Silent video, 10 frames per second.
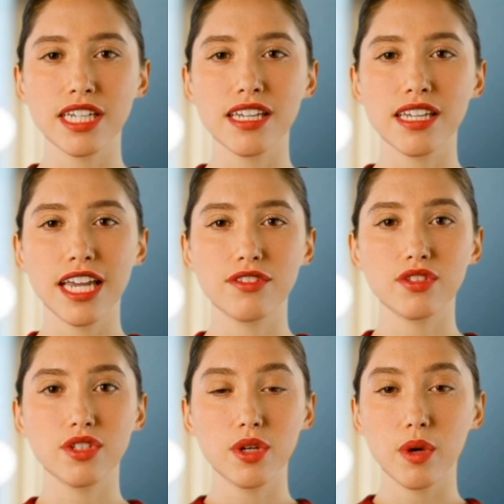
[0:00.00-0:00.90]
a set of
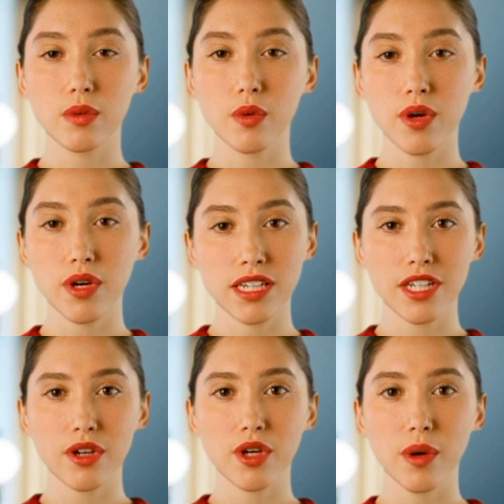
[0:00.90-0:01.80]
two or more
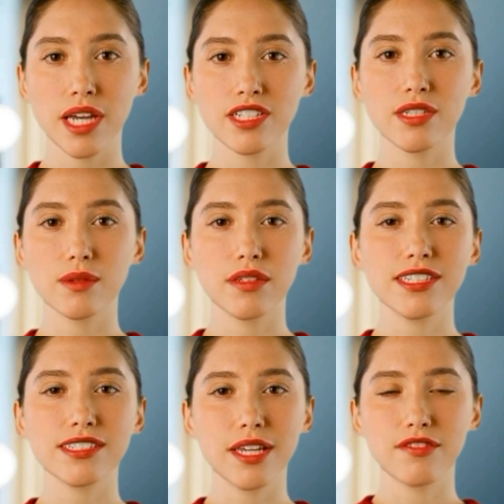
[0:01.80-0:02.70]
linear equations with the
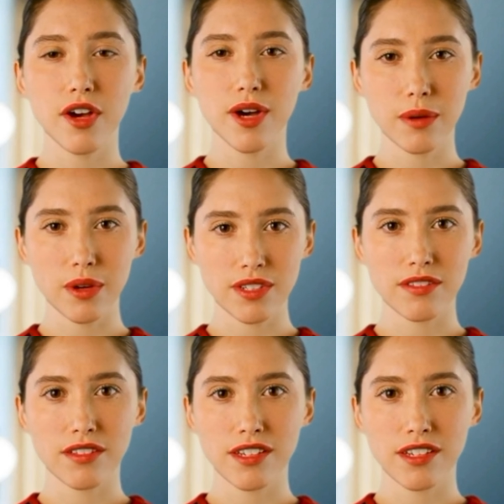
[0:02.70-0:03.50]
same variables.